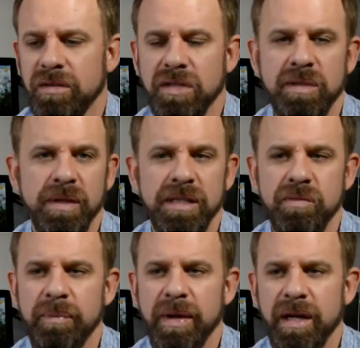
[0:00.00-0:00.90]
it just spins
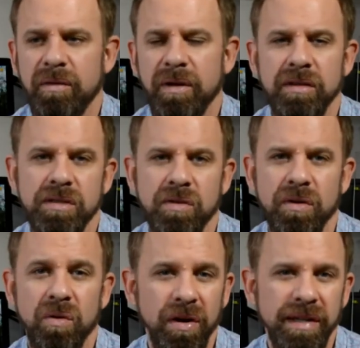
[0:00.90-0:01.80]
right back around, so
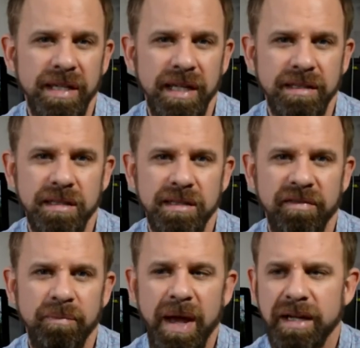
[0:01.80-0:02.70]
it orientates
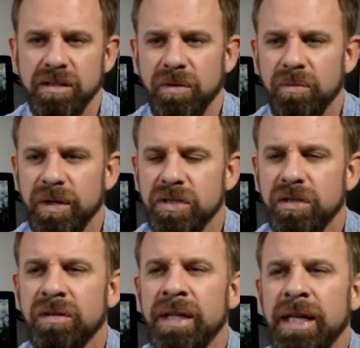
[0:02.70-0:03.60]
itself back to
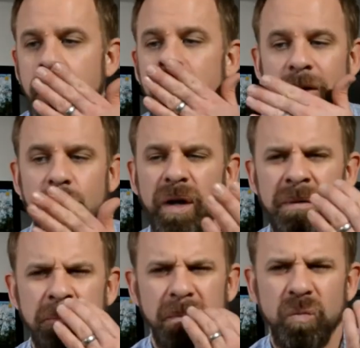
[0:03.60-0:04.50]
original. The
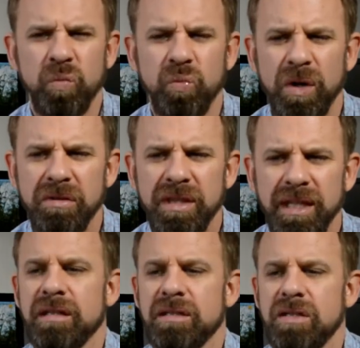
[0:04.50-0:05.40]
one weird
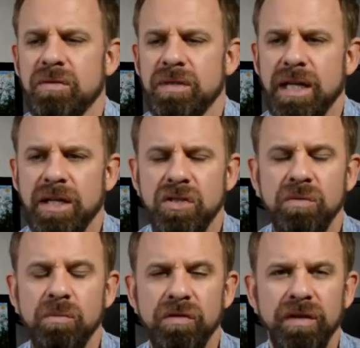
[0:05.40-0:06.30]
thing it does do is as you
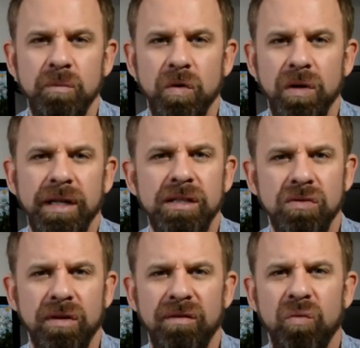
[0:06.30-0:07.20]
move it more, it
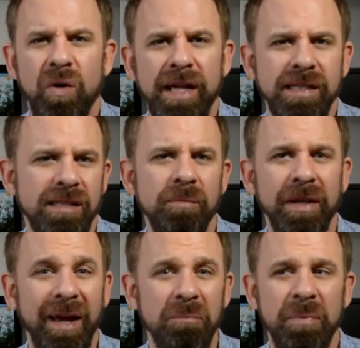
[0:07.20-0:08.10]
sort of winds up
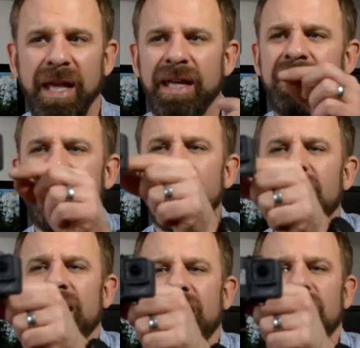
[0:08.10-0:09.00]
like a band,
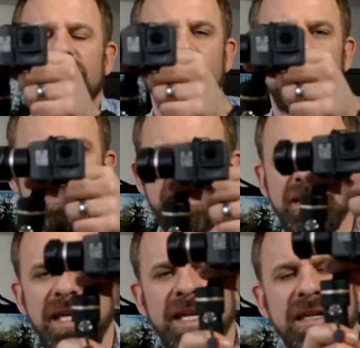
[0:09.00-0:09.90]
and if you
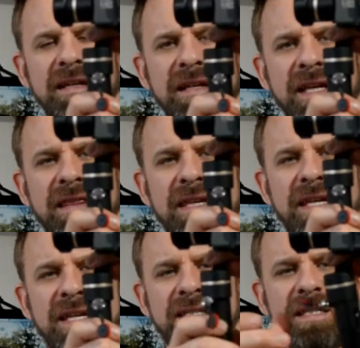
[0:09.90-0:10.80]
just take it like
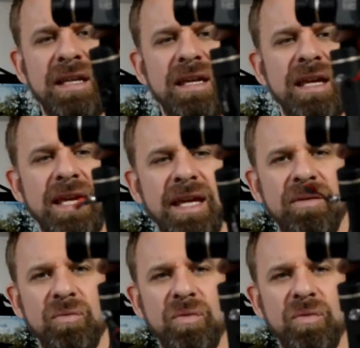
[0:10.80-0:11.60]
this, it